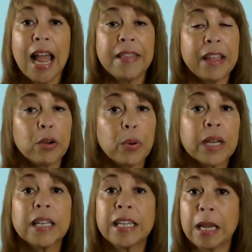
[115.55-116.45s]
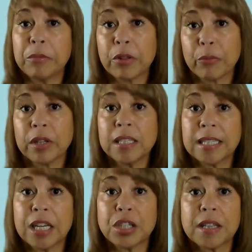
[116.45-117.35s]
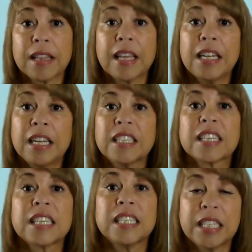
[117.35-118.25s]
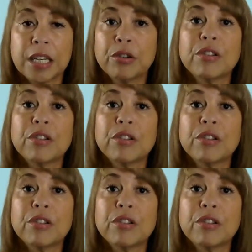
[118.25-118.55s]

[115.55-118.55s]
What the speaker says: and they quickly came to the realization that they needed to continue